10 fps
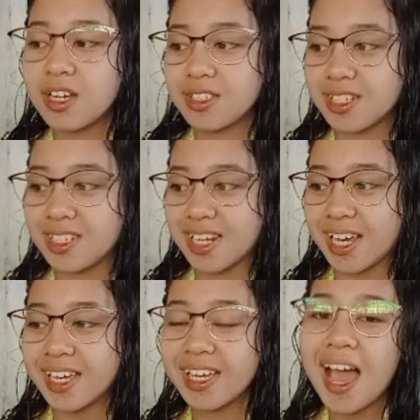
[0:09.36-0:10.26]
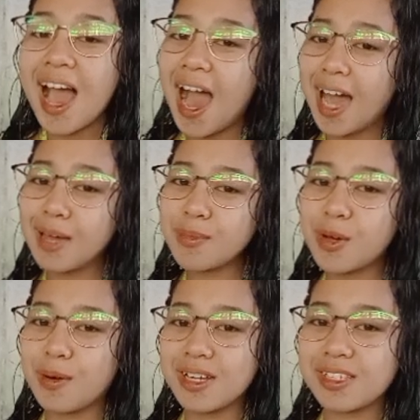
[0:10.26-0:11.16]
Today, I am
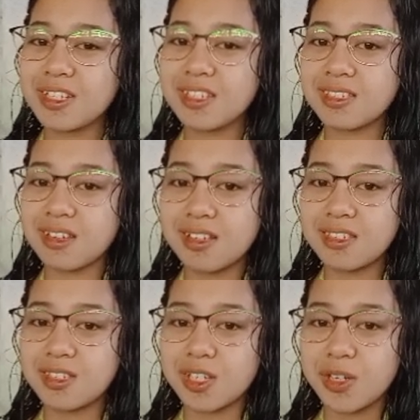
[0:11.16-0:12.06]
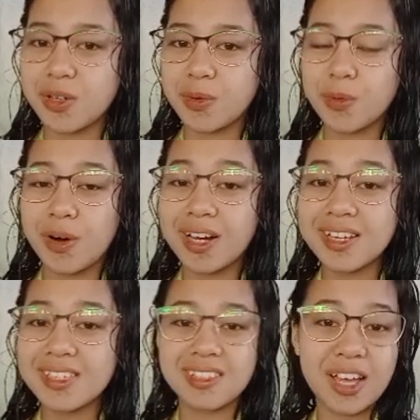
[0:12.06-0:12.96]
going to discuss to you what
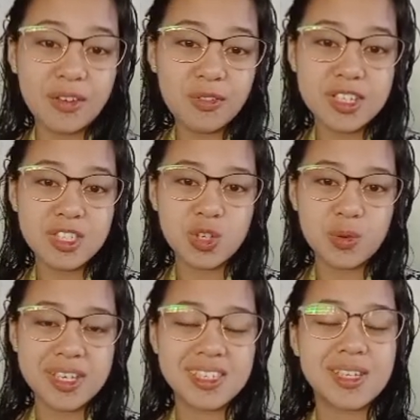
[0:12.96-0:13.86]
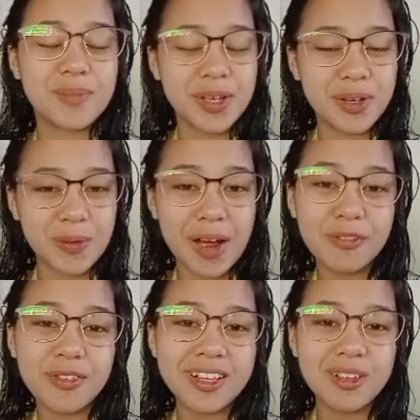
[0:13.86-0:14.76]
is life histories and
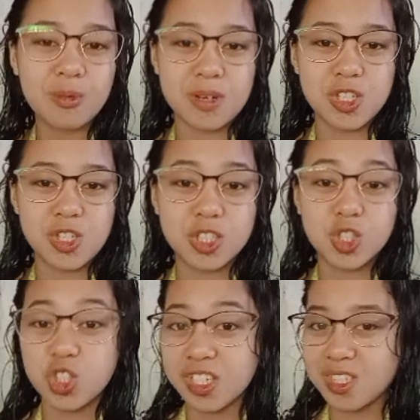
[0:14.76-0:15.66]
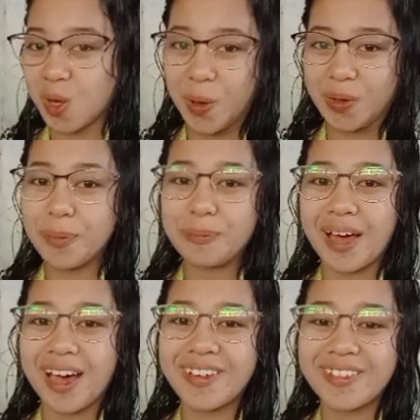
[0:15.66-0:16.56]
biographical research is all about.